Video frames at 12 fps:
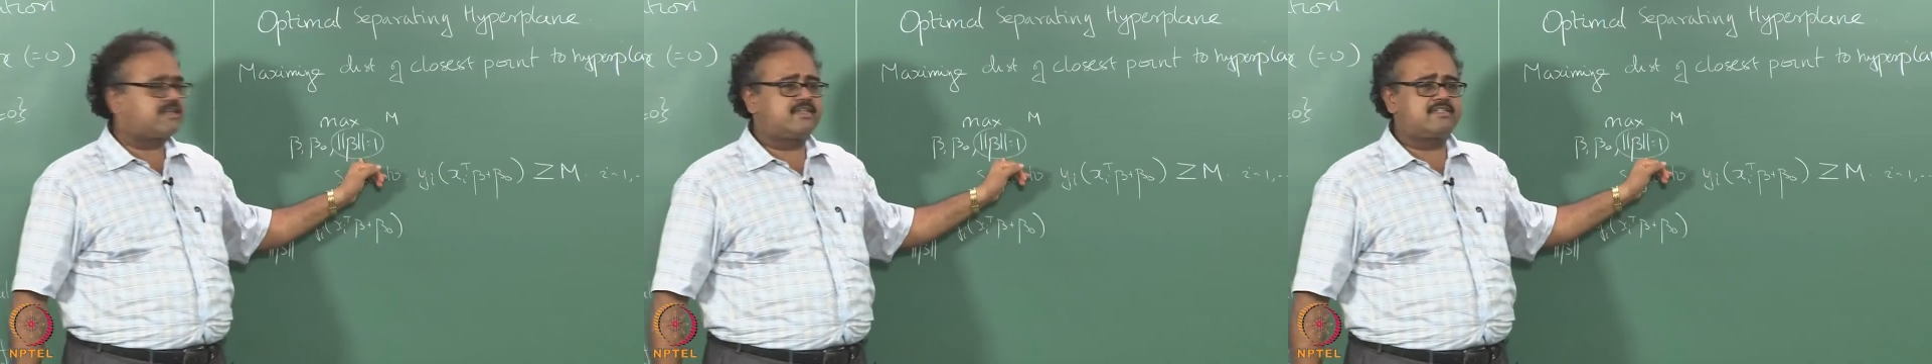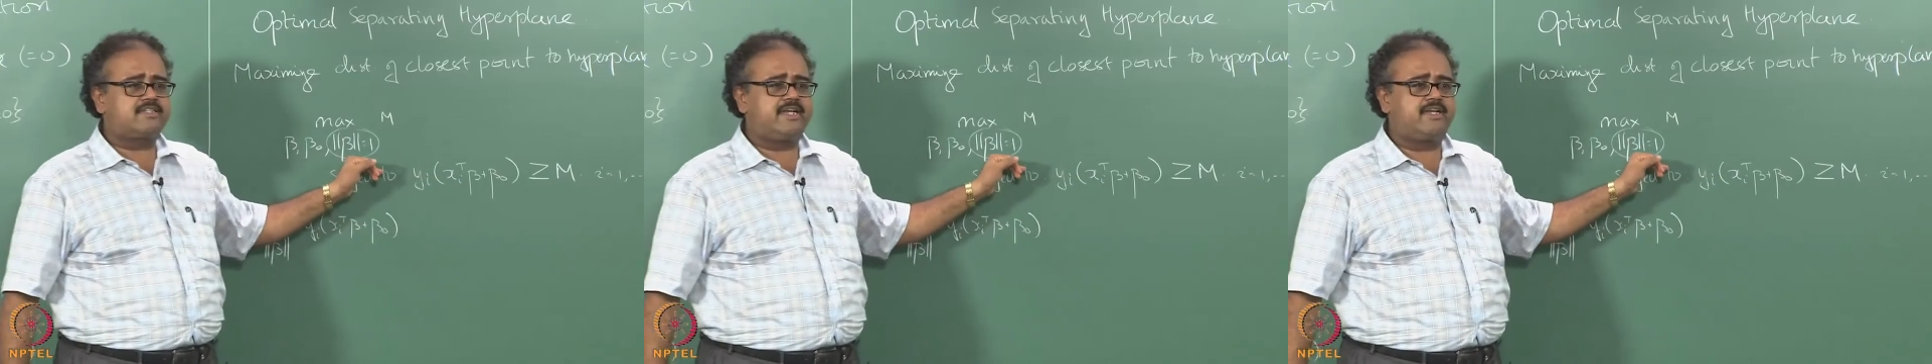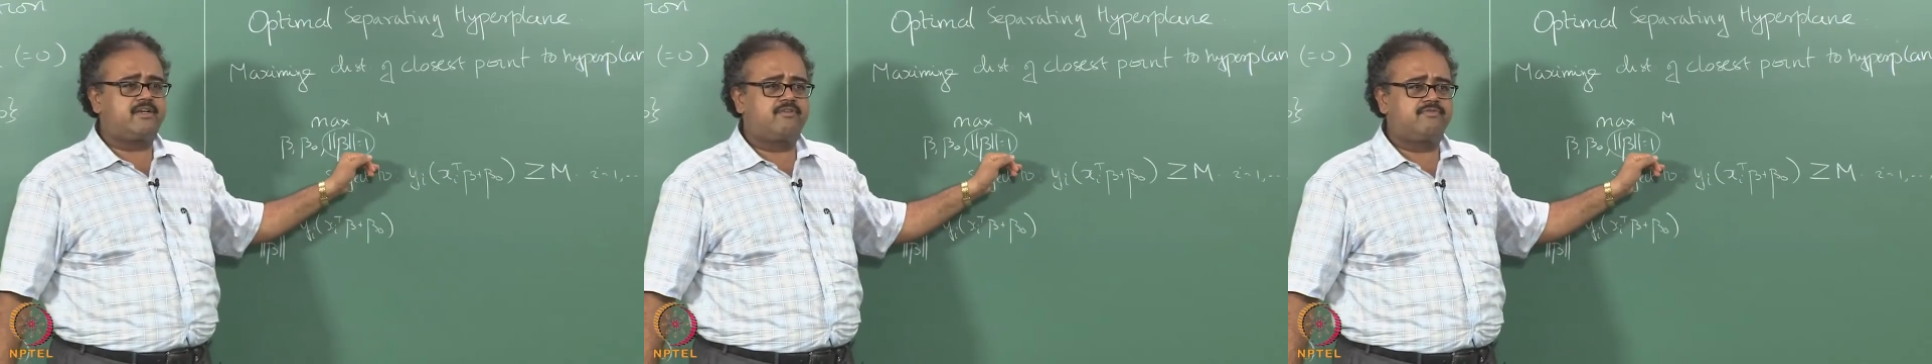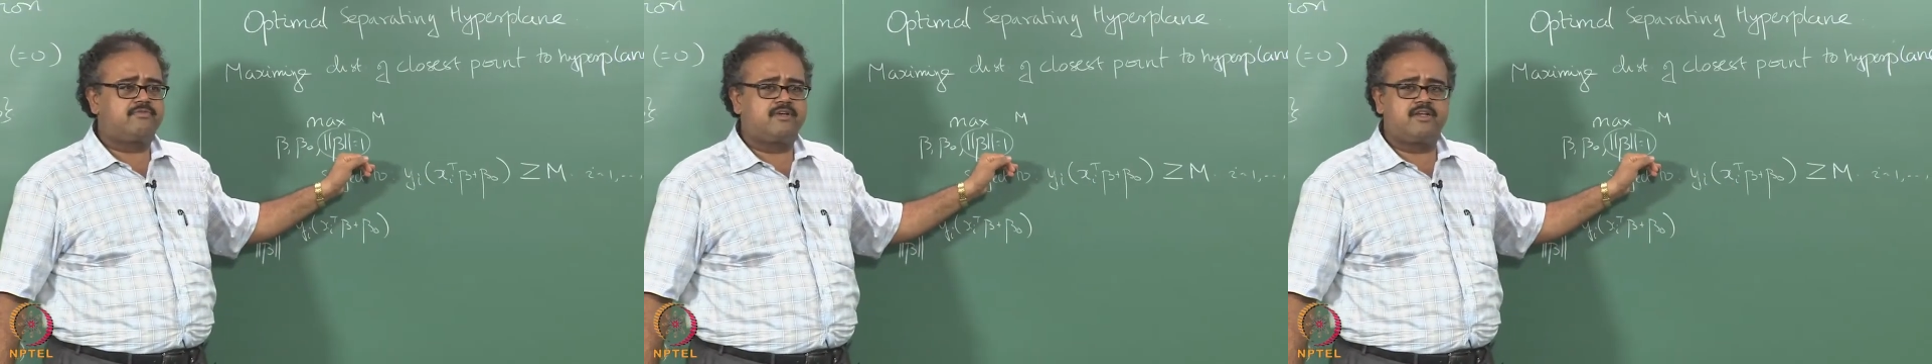the constraint
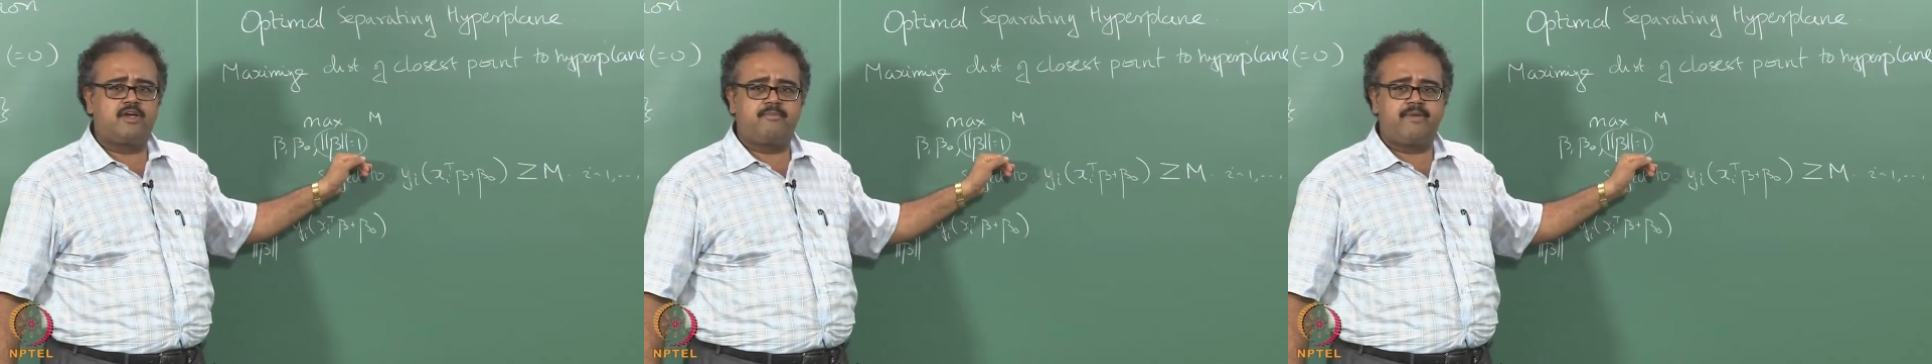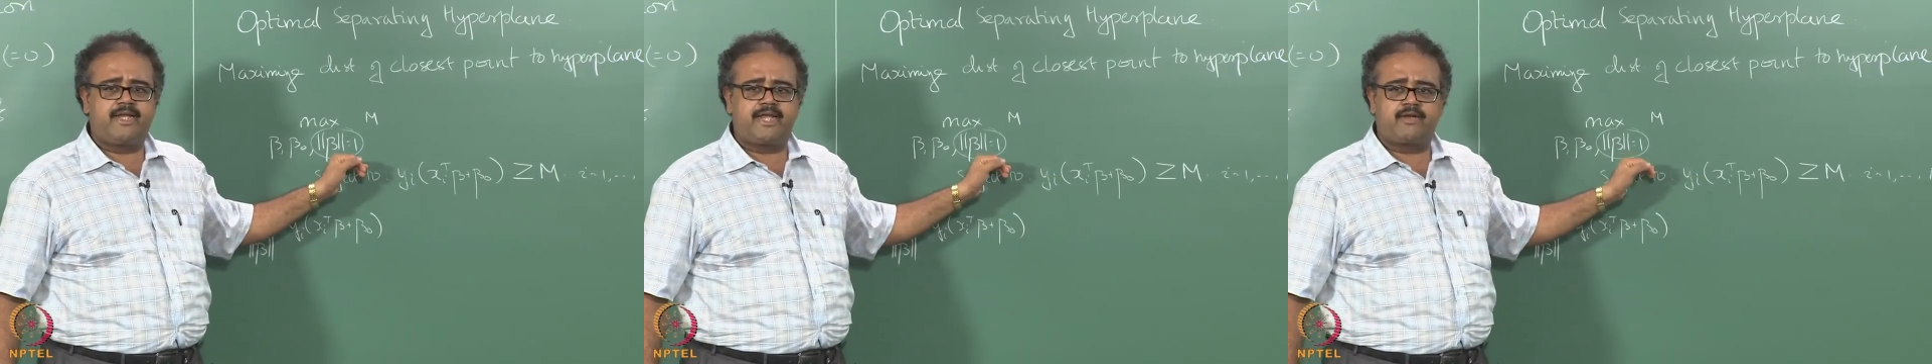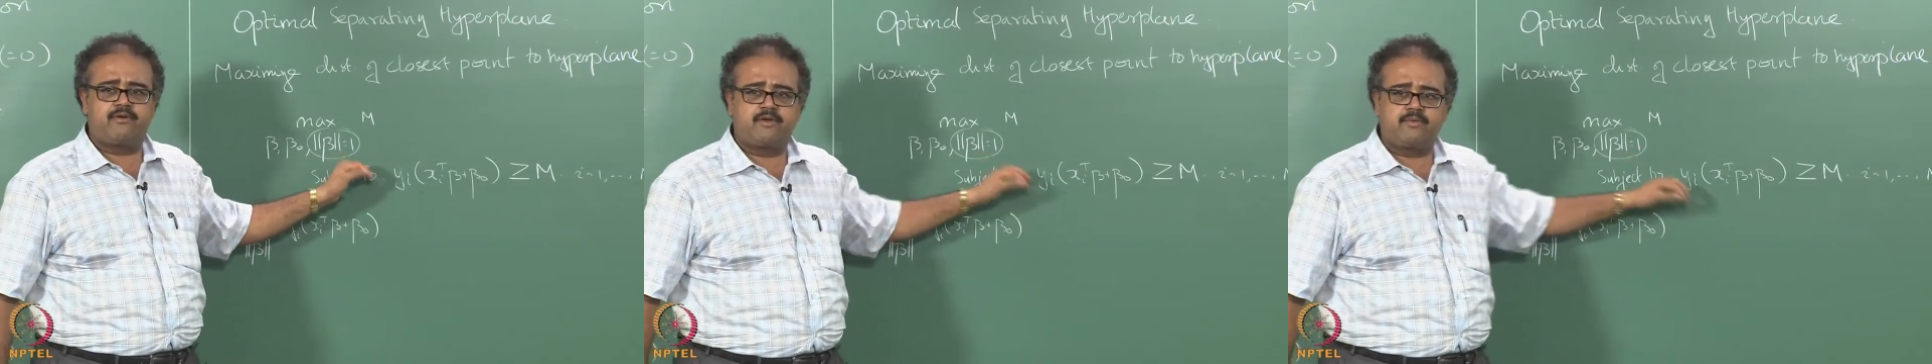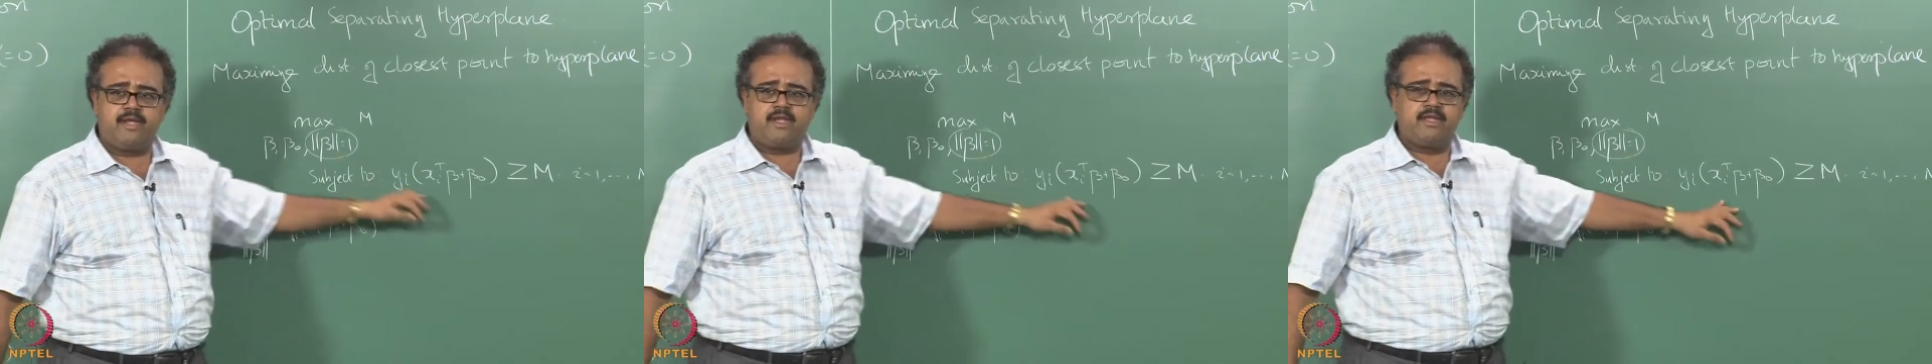of norm beta equal to
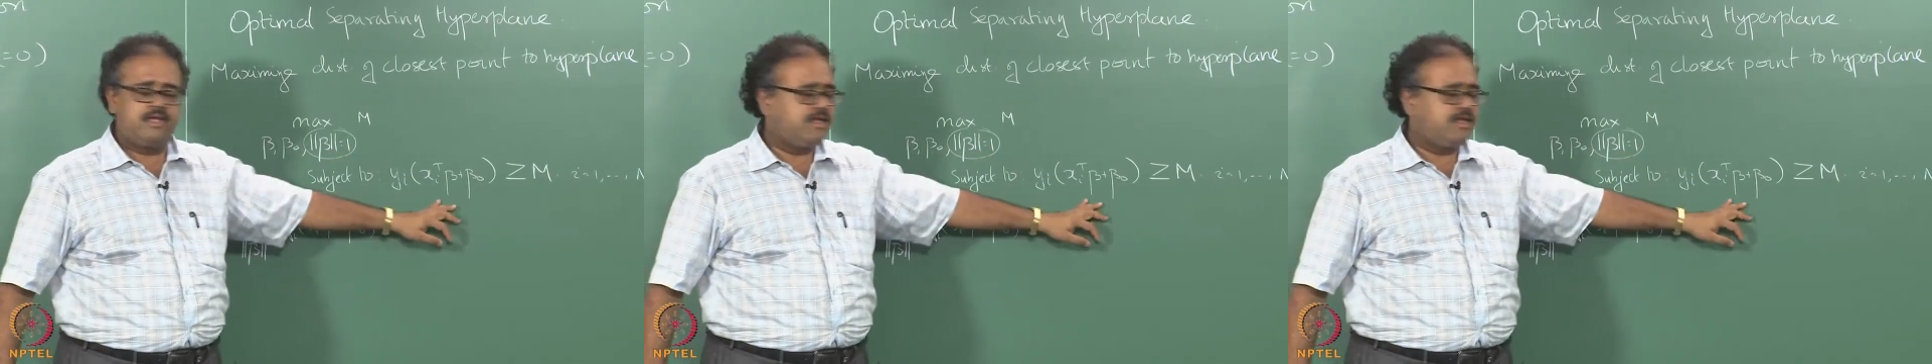1,